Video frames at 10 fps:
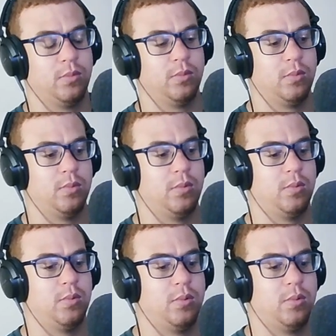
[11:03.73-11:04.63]

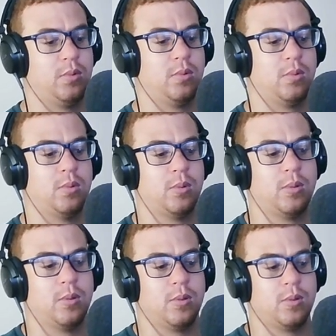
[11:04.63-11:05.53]

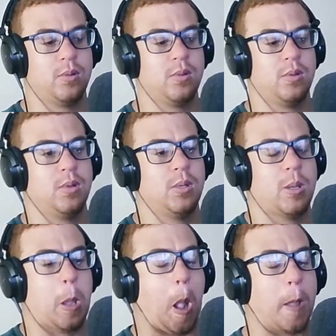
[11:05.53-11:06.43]

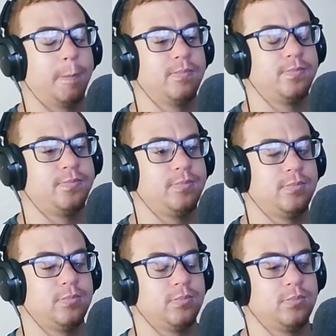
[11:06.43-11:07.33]

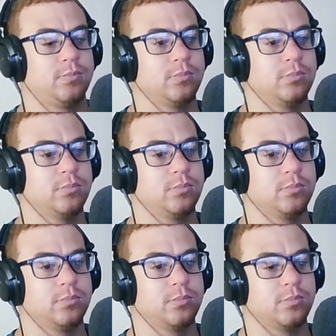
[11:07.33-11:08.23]

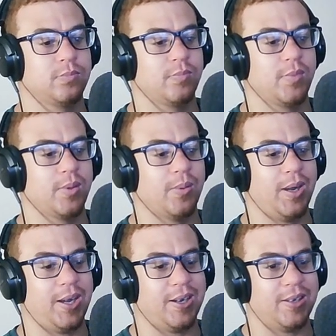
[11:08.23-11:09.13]

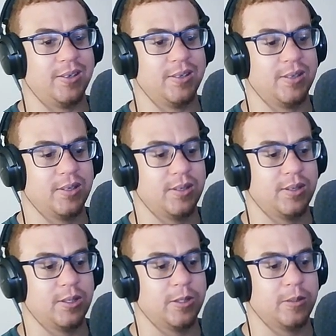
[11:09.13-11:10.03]

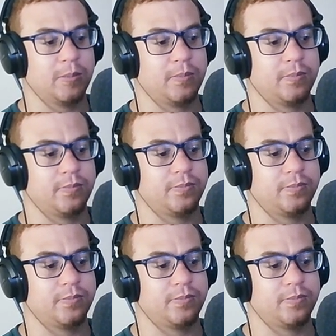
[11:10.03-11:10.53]
No one is speaking in this clip.